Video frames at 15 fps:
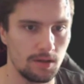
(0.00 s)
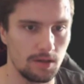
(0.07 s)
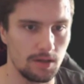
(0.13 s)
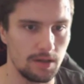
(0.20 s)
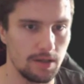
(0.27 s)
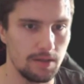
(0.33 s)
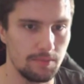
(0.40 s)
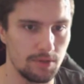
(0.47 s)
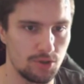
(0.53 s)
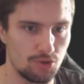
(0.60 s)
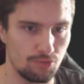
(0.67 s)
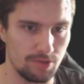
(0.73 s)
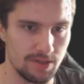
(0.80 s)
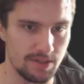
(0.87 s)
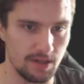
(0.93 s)

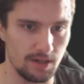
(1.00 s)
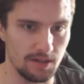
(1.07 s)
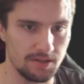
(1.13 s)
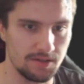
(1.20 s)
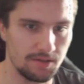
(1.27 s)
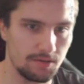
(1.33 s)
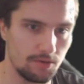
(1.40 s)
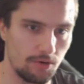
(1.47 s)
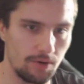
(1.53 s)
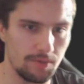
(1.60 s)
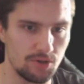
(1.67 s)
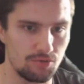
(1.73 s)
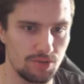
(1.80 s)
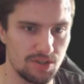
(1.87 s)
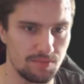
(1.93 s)
image result, or
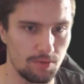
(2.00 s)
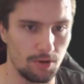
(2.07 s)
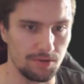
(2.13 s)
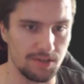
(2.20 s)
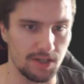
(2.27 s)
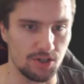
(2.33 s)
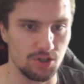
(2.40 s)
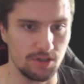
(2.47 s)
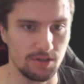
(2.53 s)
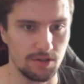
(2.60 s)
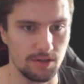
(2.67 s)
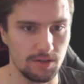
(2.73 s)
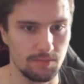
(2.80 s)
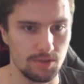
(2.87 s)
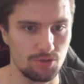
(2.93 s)
image response actually,
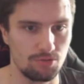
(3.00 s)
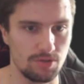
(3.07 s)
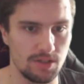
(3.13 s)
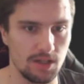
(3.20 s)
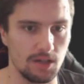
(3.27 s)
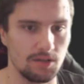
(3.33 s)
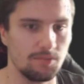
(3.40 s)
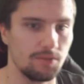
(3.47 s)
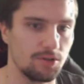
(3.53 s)
not image result,